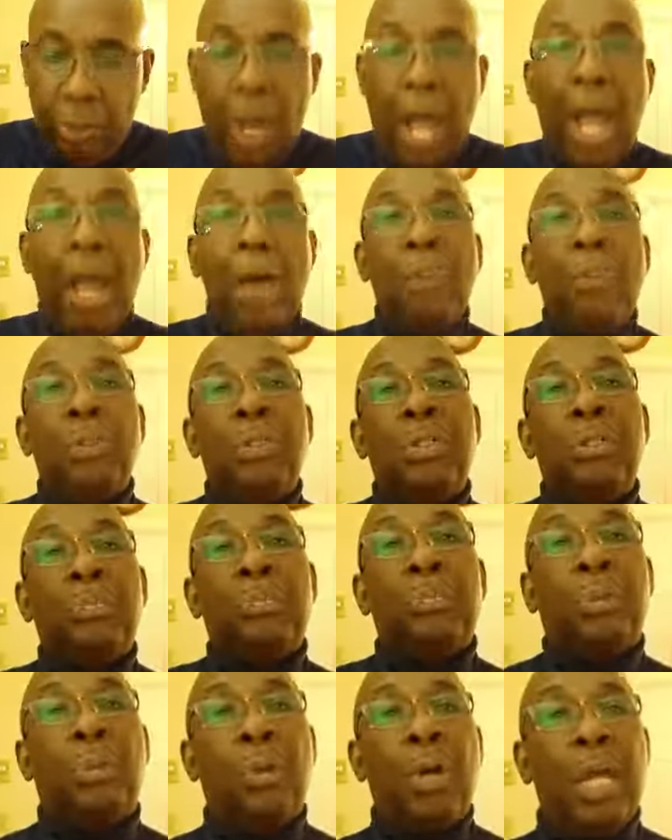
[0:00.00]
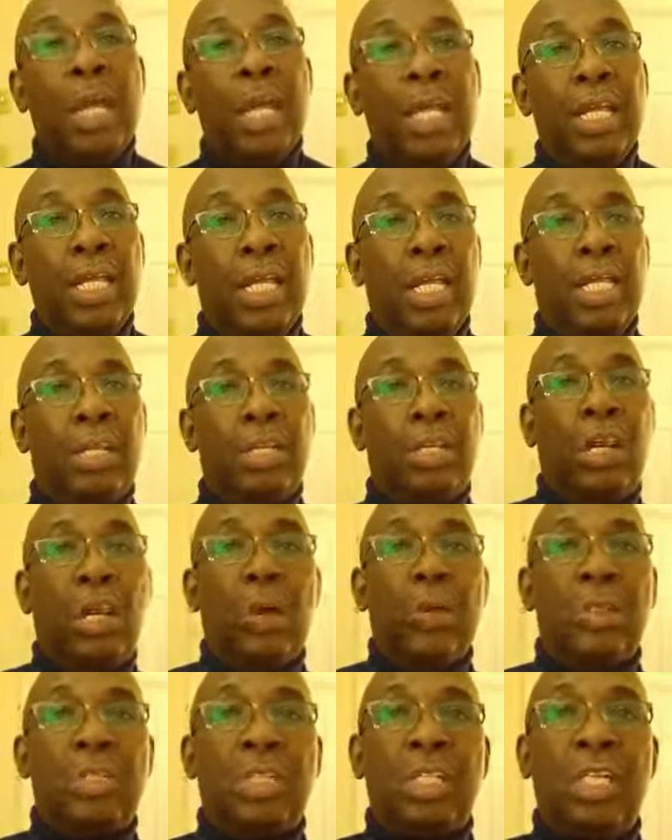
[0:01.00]
So I would pray and
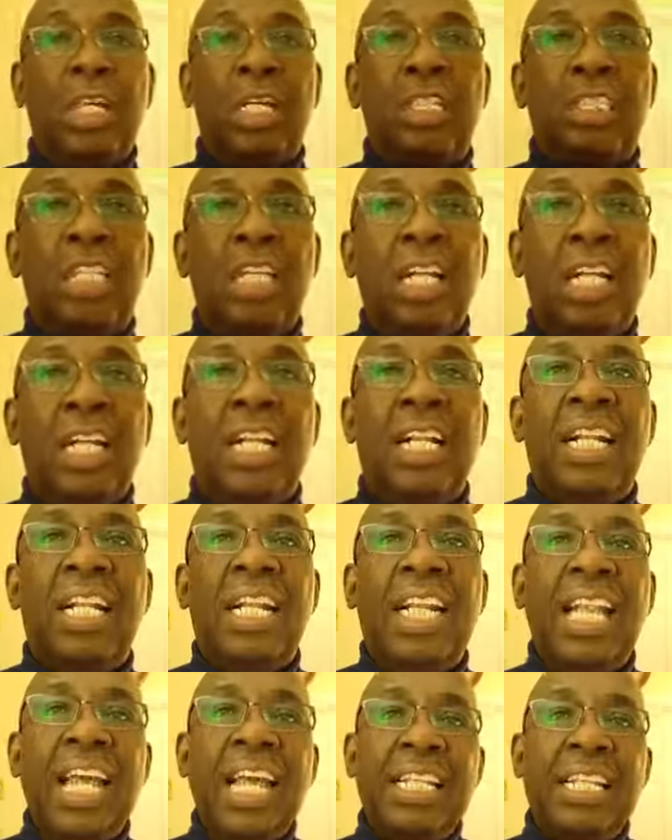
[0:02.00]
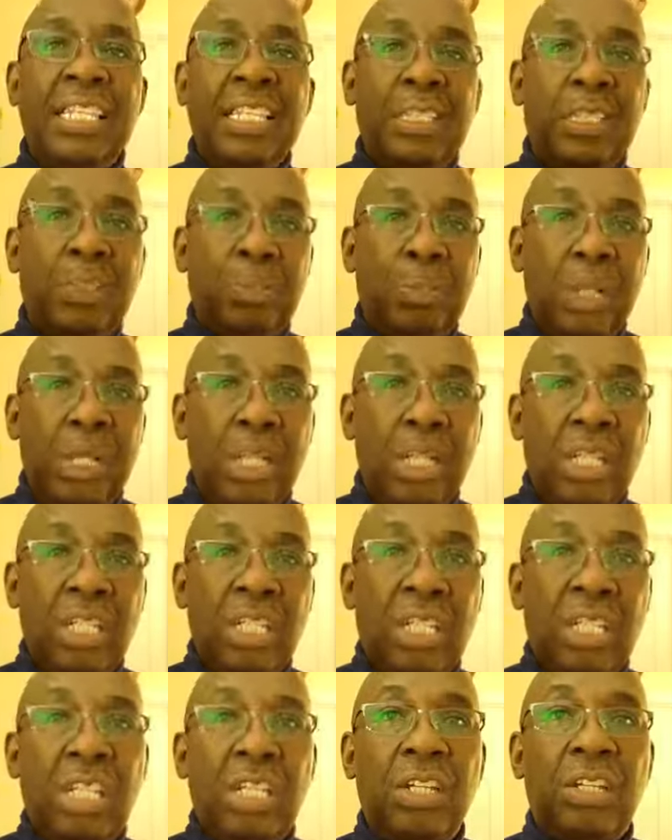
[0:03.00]
encourage us let this be the
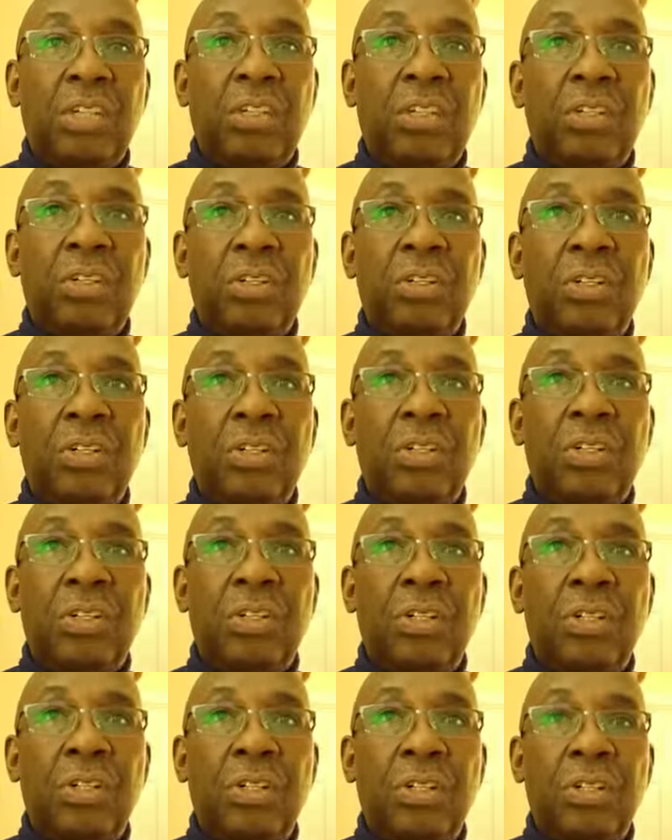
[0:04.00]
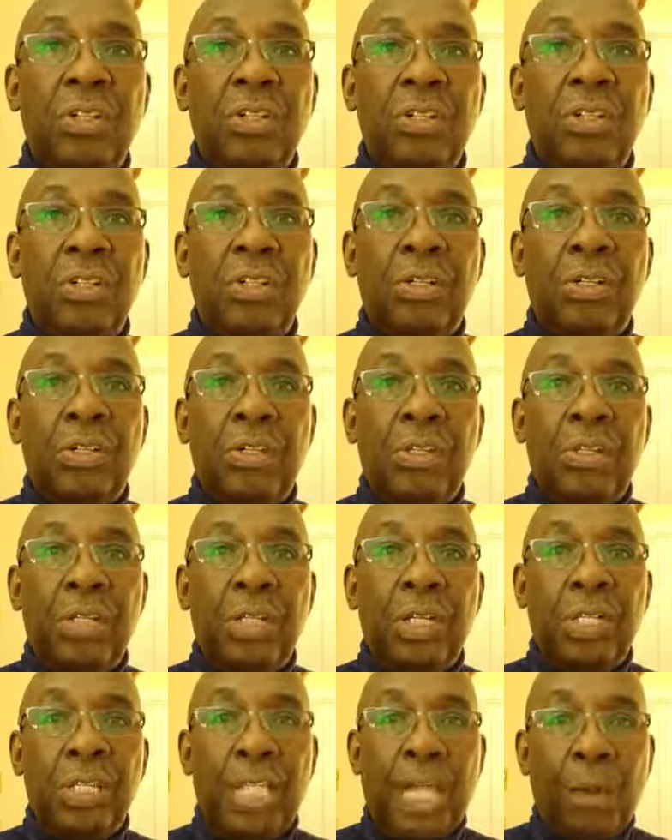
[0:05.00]
year
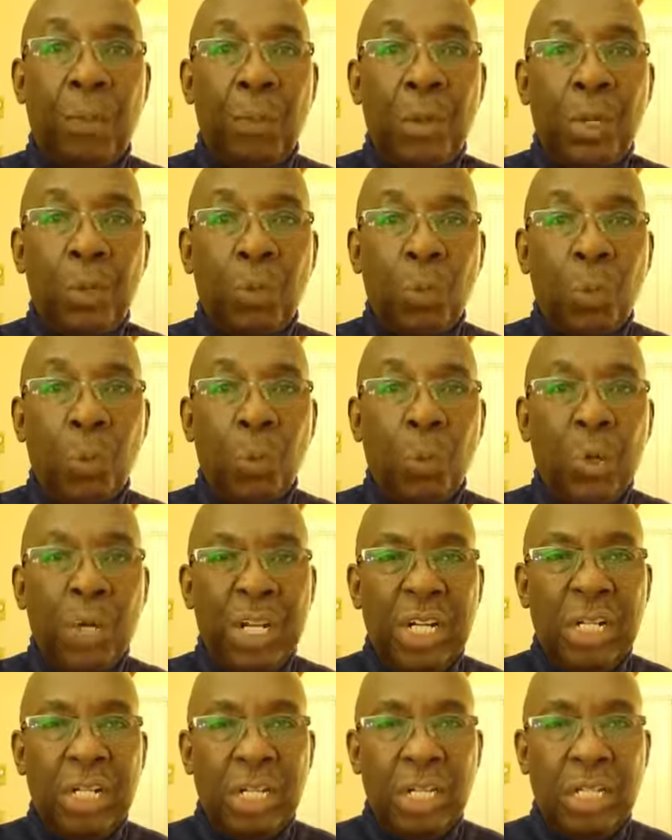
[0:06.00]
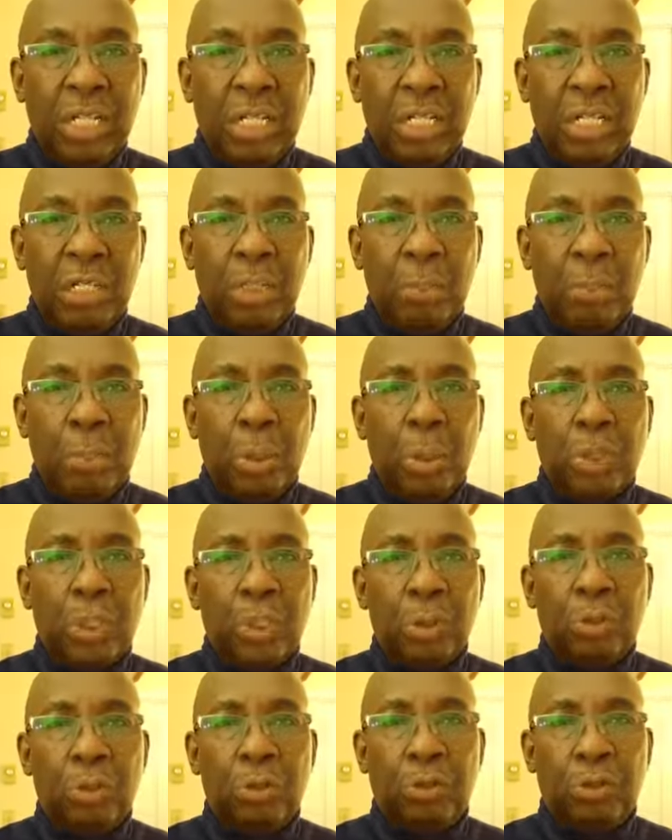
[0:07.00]
that we really
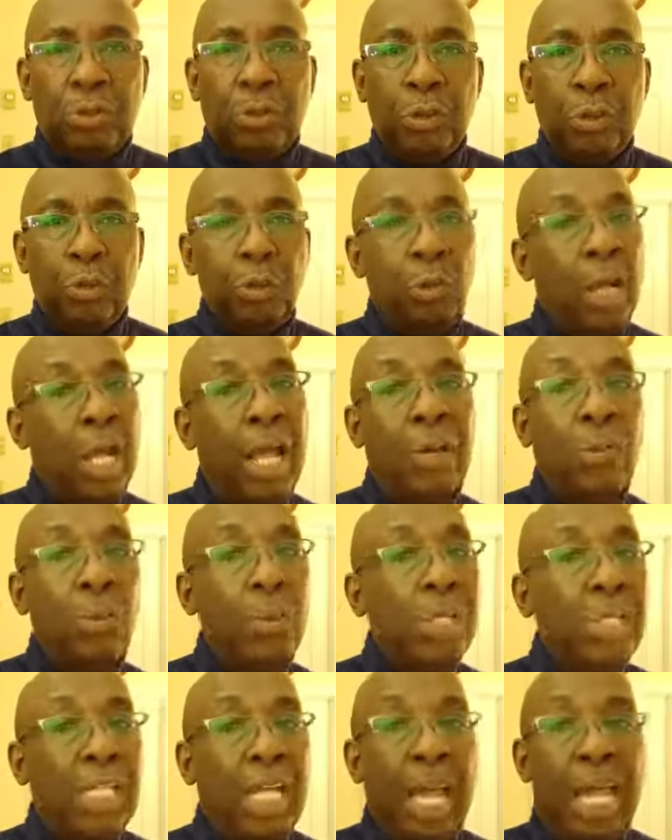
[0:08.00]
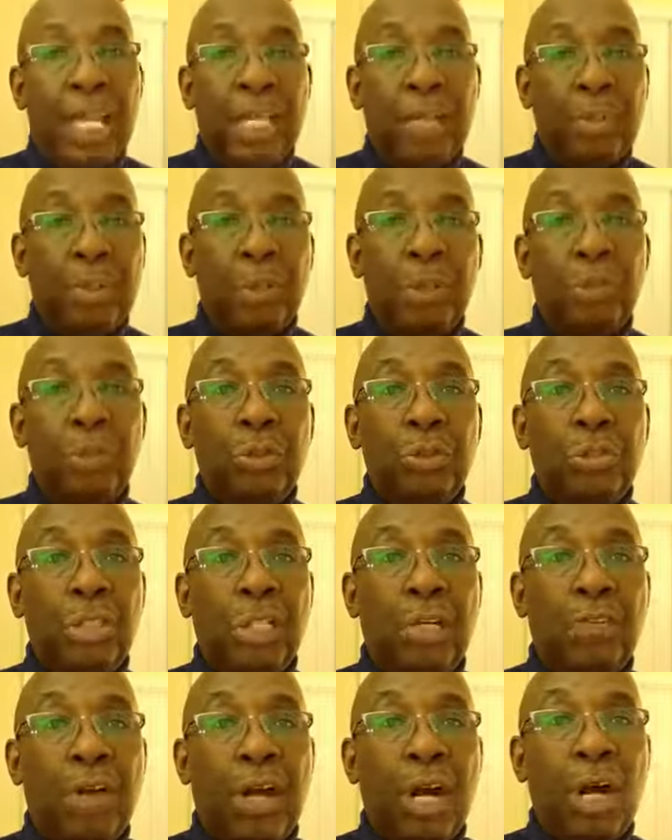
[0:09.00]
produce fruit. And we can't even
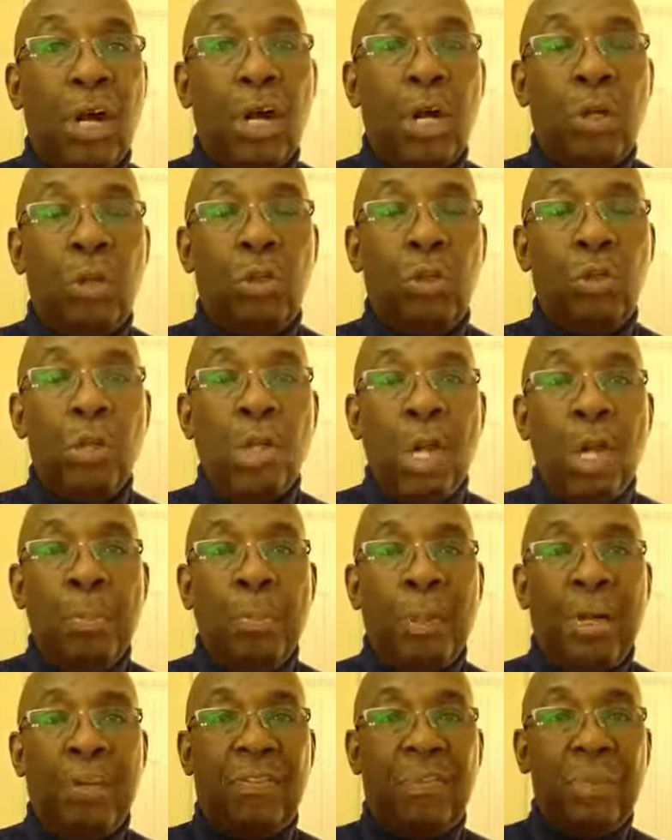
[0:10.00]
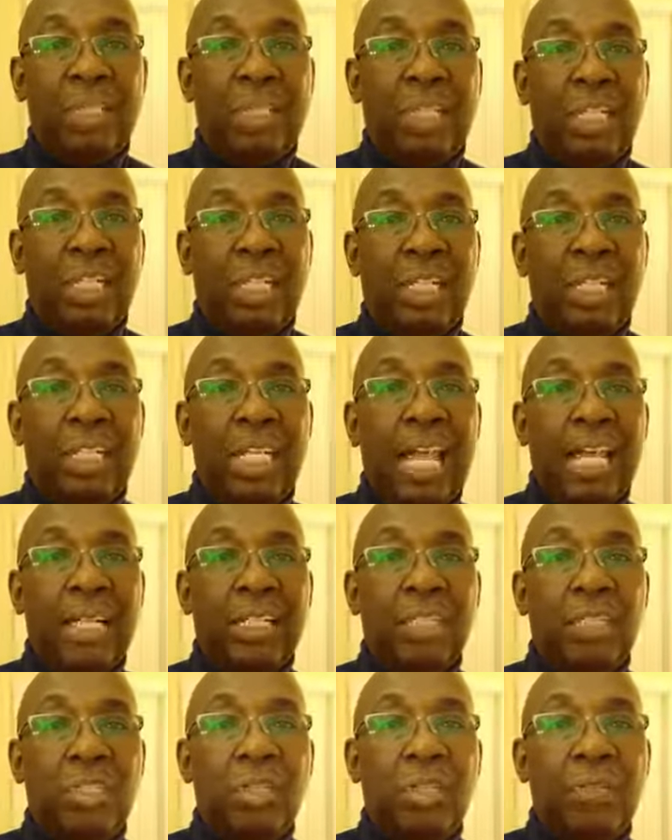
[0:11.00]
produce it of our own, but if we stay
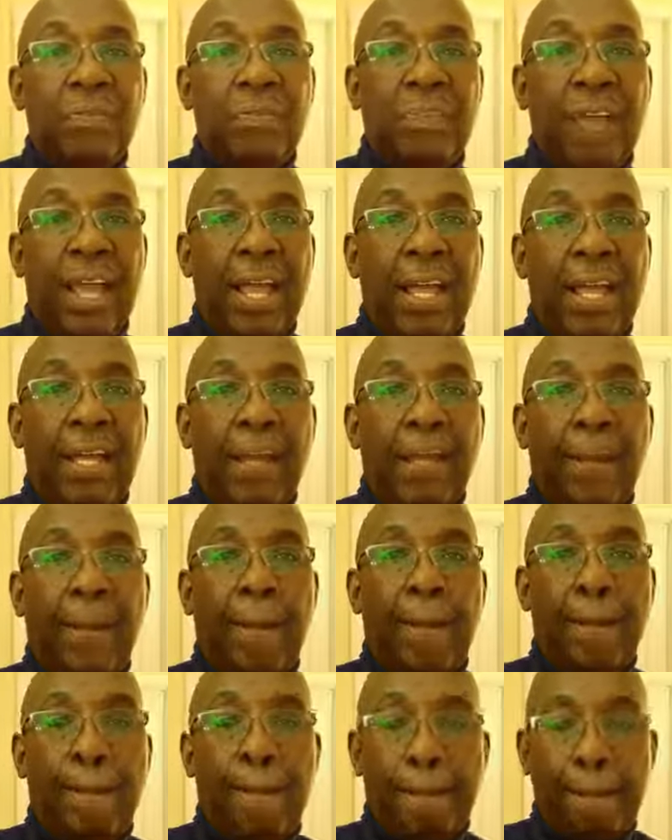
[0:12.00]
connected to the vine,